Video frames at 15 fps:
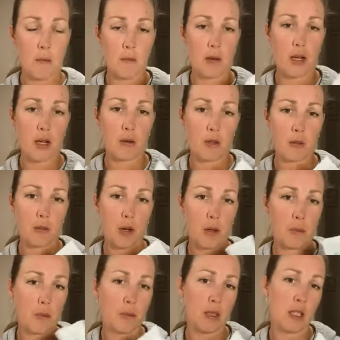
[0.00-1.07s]
but I would
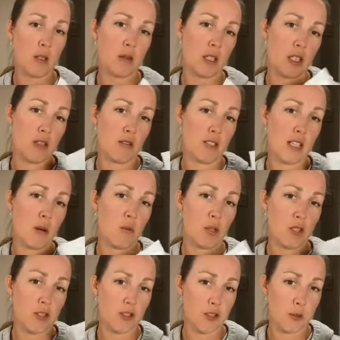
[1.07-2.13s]
probably only use that
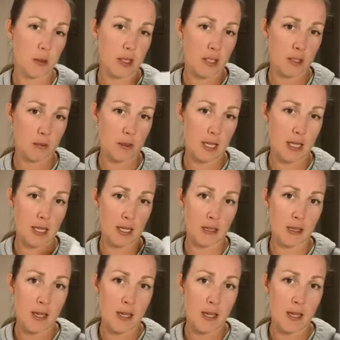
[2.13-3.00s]
once or twice a week,